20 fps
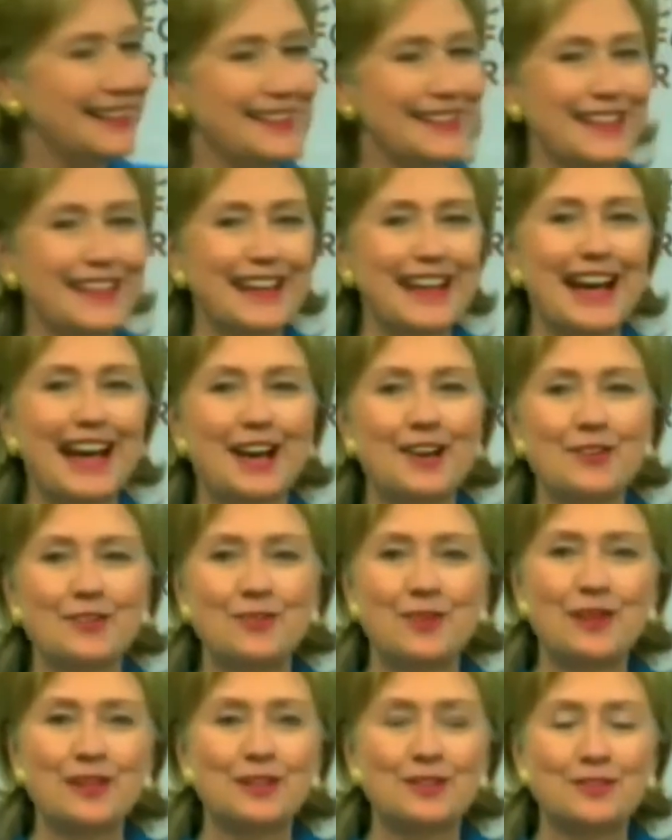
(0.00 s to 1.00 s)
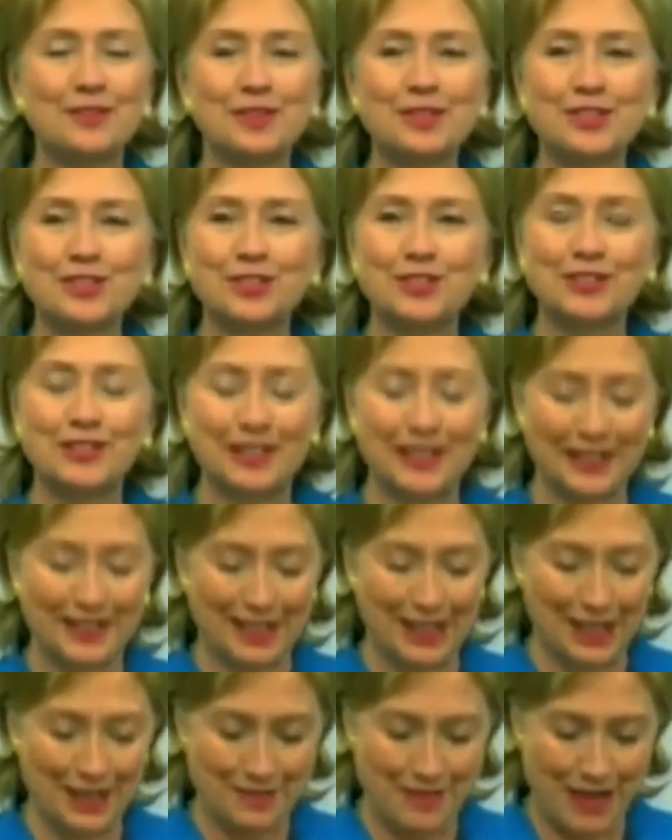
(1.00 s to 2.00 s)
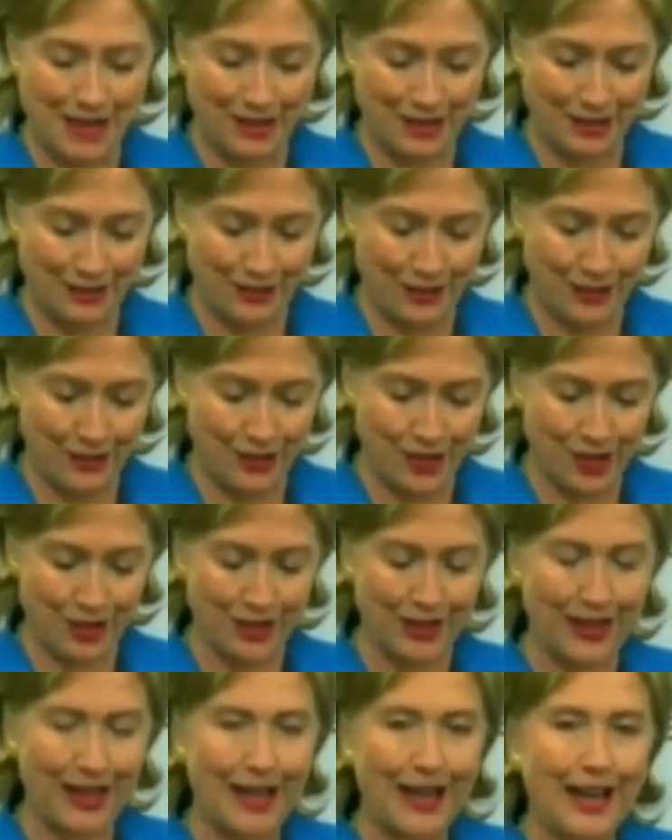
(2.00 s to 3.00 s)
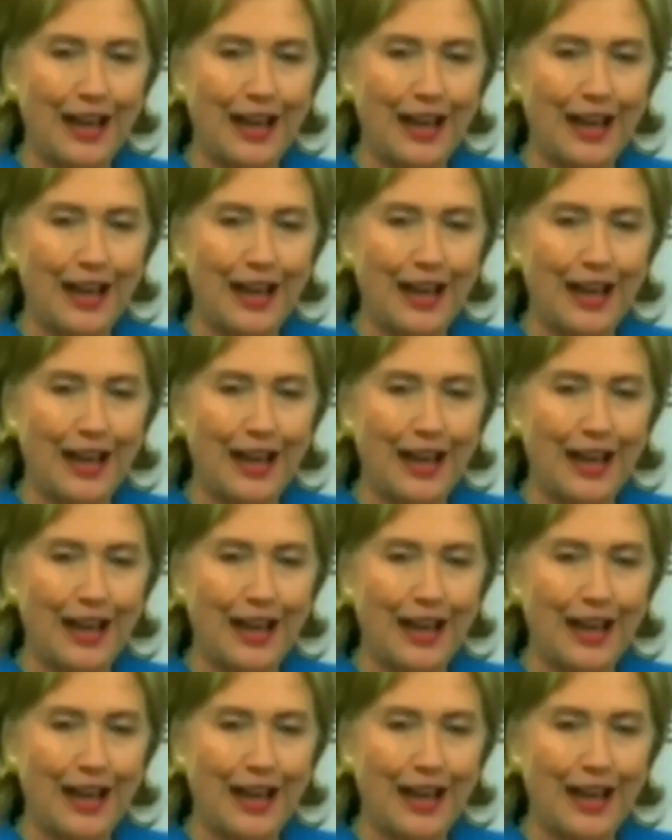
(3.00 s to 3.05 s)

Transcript: how we should think about the future.